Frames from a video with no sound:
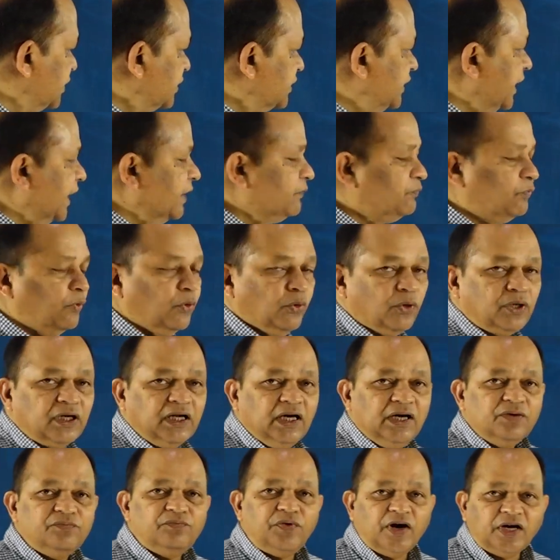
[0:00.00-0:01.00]
therefore,
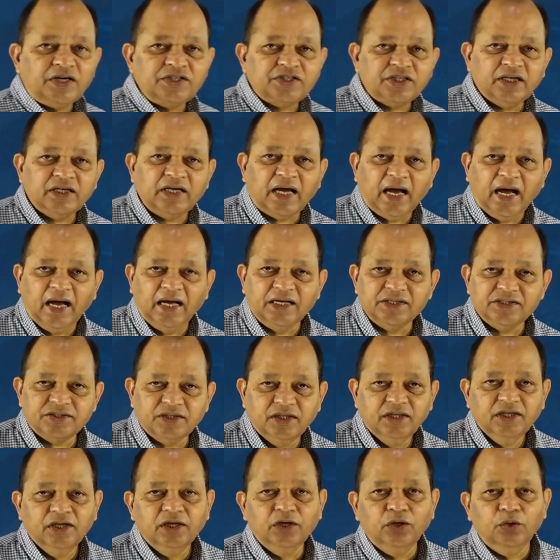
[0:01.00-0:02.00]
function as
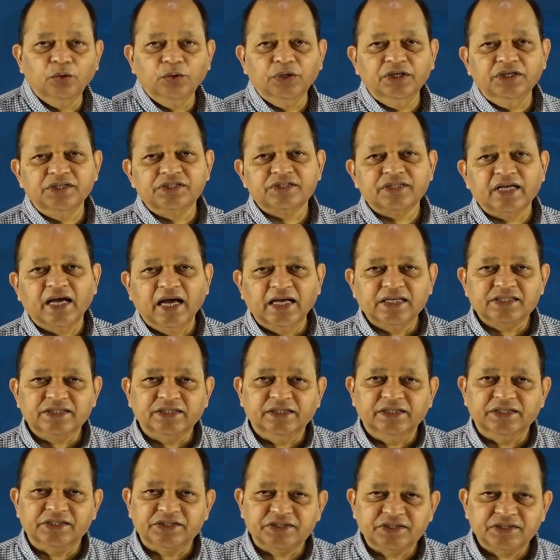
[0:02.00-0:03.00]
Lewis
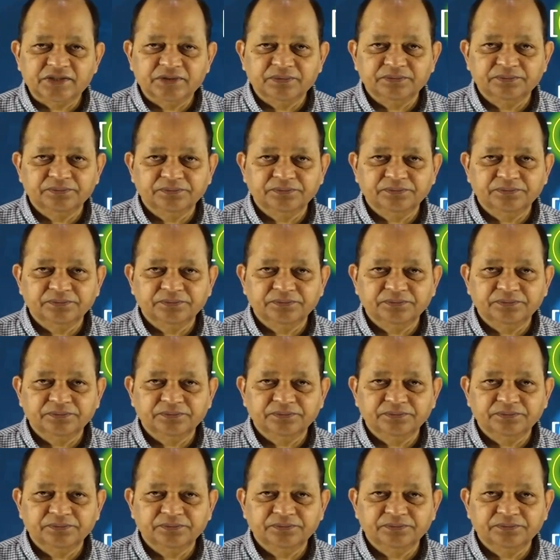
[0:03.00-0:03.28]
acids.